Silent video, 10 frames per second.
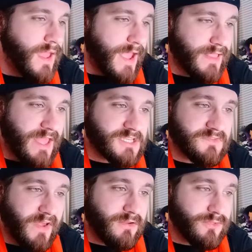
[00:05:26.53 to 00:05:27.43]
Atlanta's
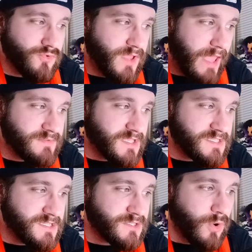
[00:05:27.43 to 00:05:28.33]
final 3 games this
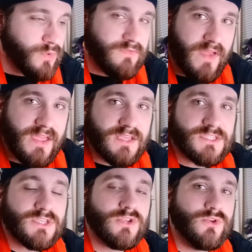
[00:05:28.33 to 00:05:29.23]
season are with Vegas,